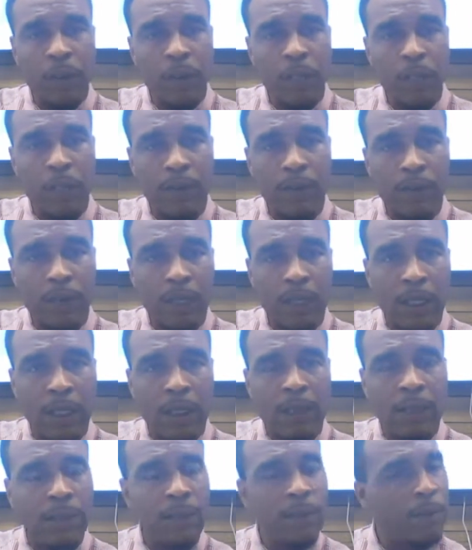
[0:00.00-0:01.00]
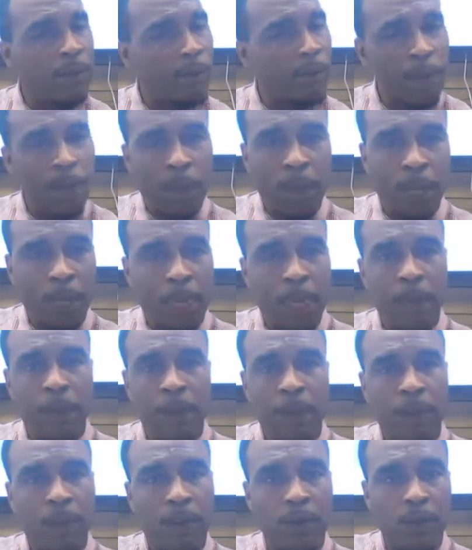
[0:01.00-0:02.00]
life, guys,
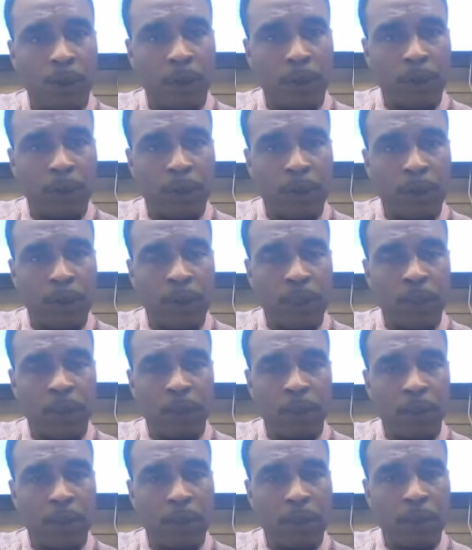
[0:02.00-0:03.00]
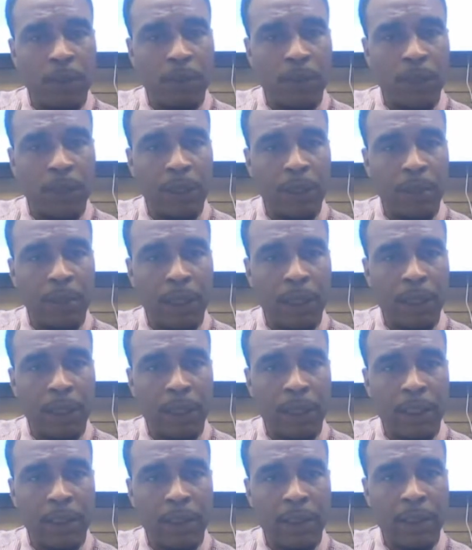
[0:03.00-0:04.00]
you're going to be depleted by the
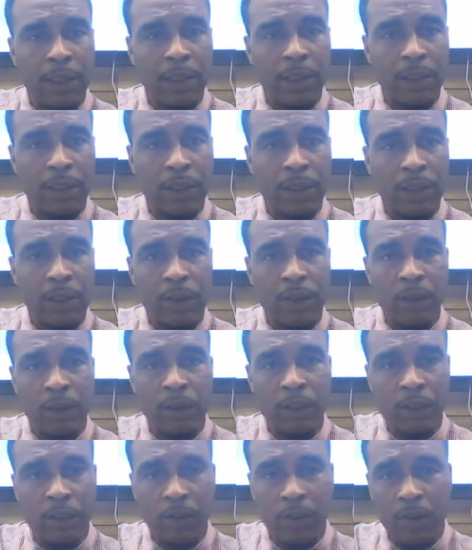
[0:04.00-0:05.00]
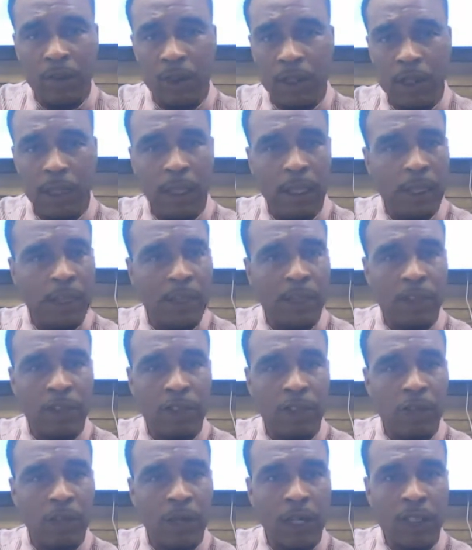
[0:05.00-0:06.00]
end of this year. There's throwing a lot of
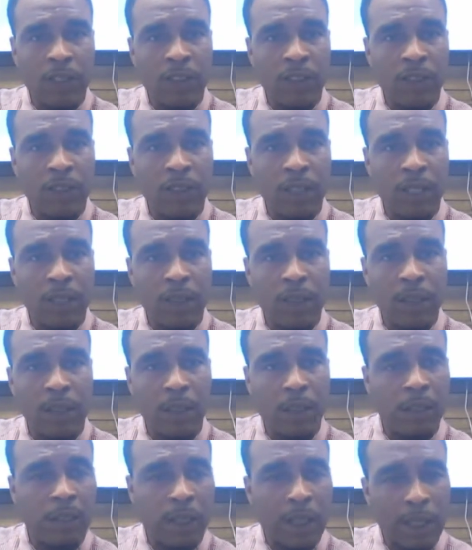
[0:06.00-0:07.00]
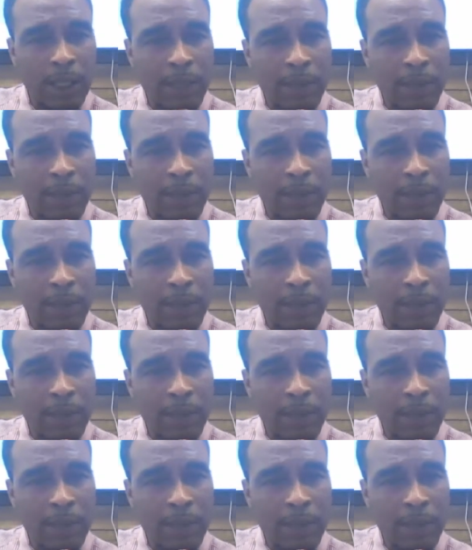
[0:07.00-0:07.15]
distractions out here. You got to